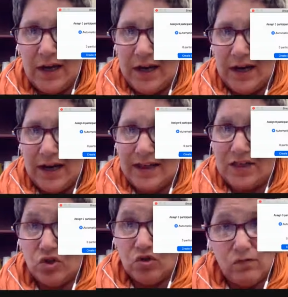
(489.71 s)

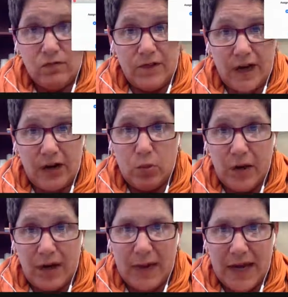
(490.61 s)
that you very
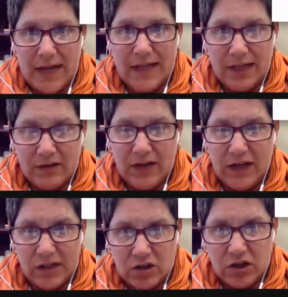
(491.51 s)
well may take
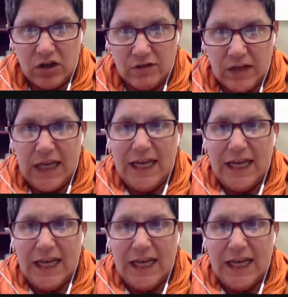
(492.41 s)
advantage of